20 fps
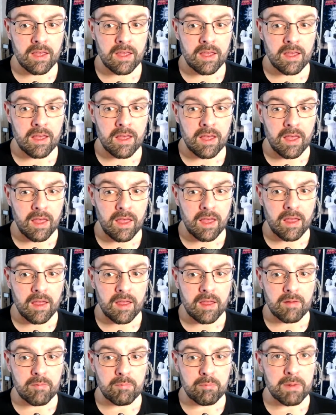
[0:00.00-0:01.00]

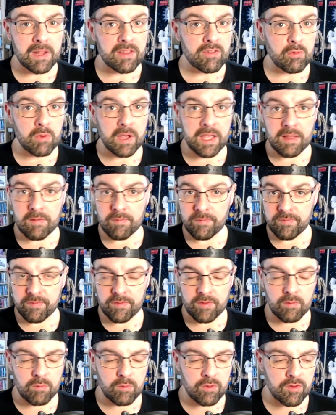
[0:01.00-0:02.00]
Blitzwing
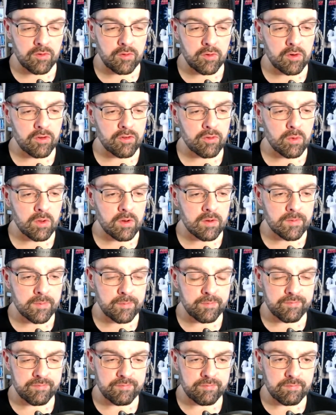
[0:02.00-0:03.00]
was the first one.
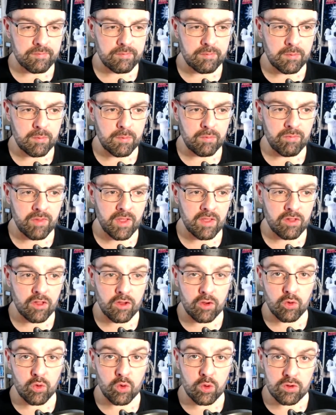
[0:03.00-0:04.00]
The
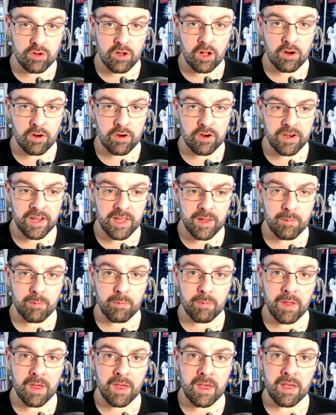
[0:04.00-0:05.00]
gold colour in him
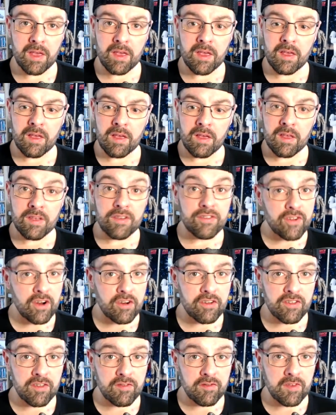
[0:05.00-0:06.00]
starts
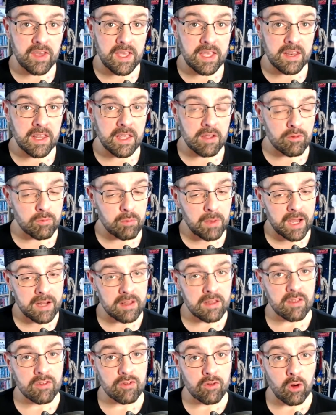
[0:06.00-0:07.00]
to fade. He goes back to
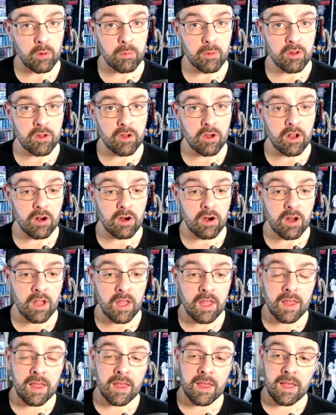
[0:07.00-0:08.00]
his normal colour,
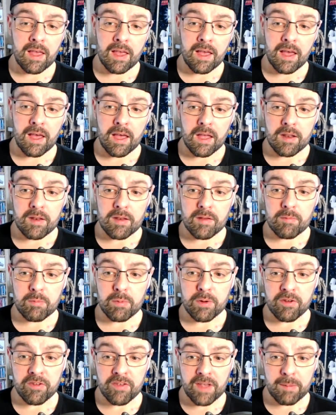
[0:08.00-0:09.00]
and
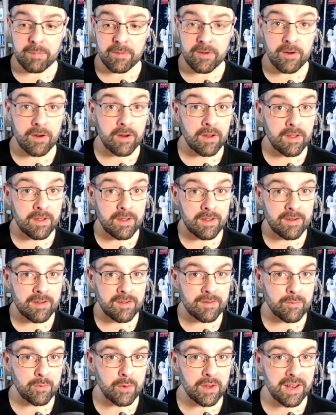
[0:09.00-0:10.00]
Perceptor
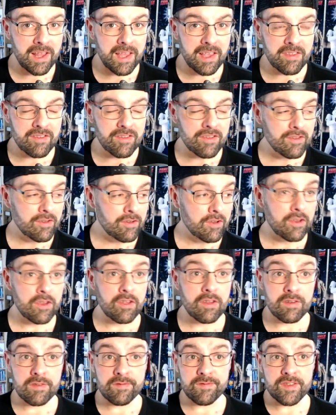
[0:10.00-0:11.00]
realises, look,
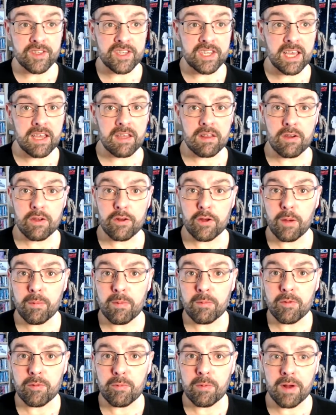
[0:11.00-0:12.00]
check it out,
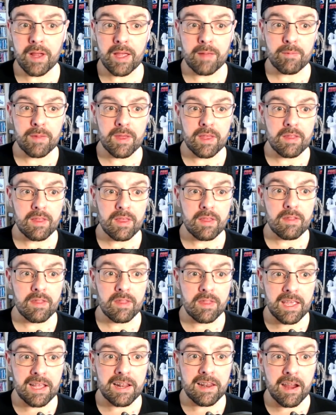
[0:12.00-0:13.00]
Optimus Prime,
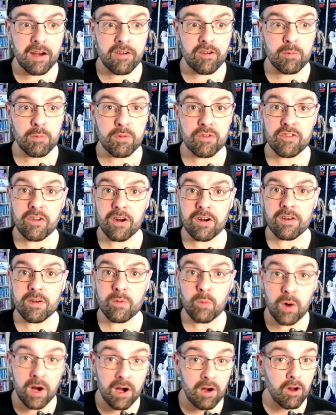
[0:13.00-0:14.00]
the Electrum is starting to
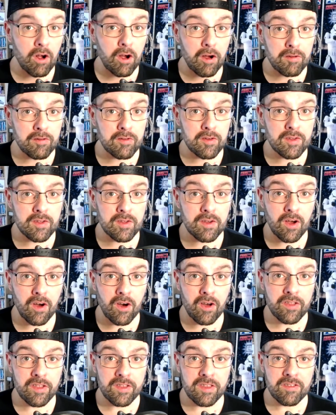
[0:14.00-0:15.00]
wear off on
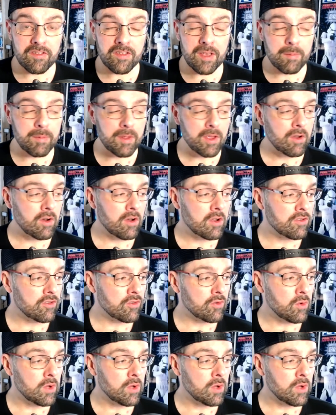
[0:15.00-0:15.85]
the Decepticons. So